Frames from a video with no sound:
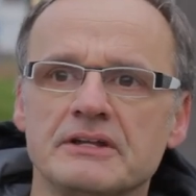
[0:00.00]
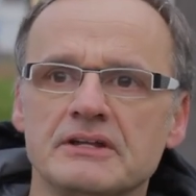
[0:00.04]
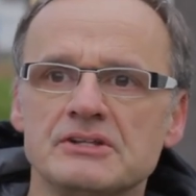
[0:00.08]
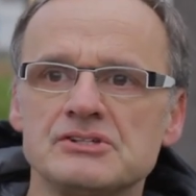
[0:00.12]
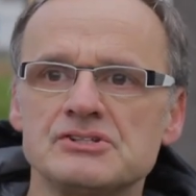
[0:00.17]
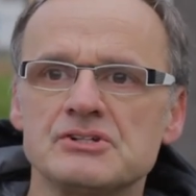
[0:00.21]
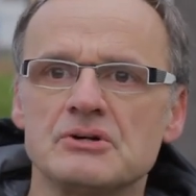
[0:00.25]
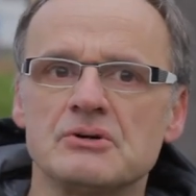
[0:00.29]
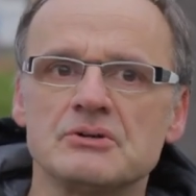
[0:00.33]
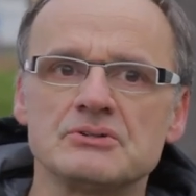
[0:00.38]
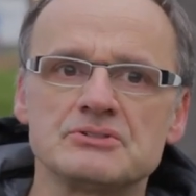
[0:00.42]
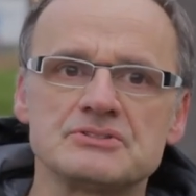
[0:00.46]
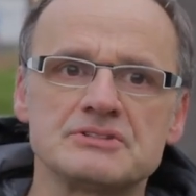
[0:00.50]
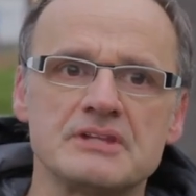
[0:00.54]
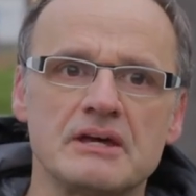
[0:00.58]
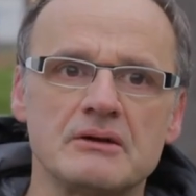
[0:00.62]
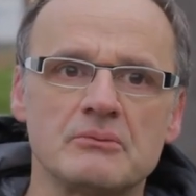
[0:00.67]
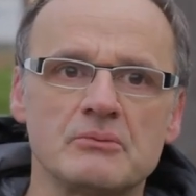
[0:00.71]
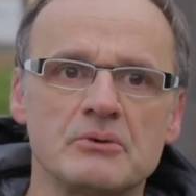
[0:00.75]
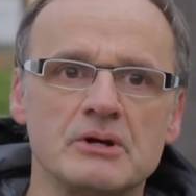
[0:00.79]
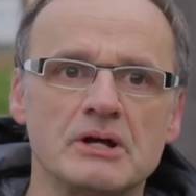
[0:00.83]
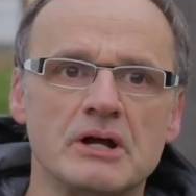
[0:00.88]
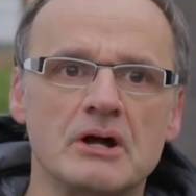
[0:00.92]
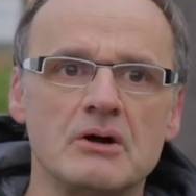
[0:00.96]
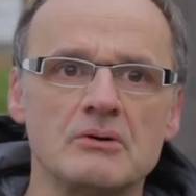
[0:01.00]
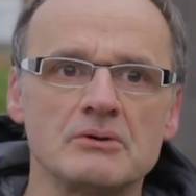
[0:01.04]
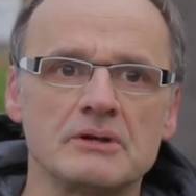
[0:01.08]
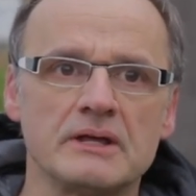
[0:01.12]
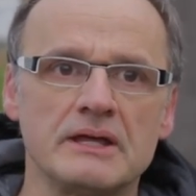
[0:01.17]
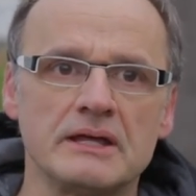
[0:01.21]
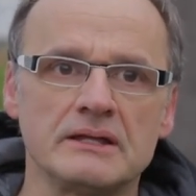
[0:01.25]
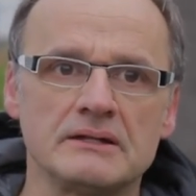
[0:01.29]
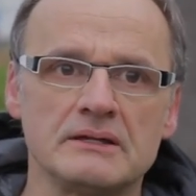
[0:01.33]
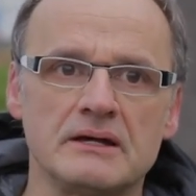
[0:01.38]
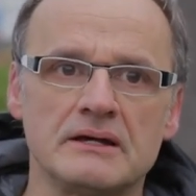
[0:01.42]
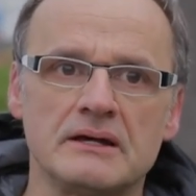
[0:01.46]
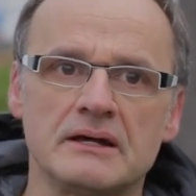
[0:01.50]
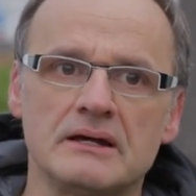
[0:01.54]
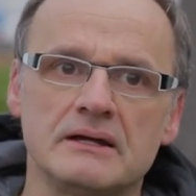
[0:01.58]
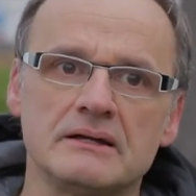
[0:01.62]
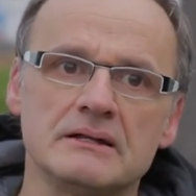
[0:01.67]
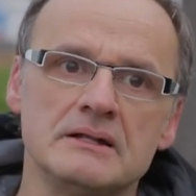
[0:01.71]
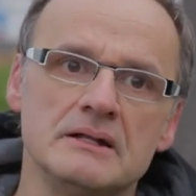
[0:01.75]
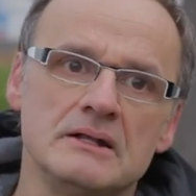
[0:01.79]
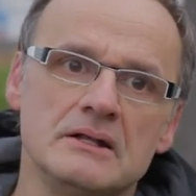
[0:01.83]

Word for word: It shows that we're out and uh,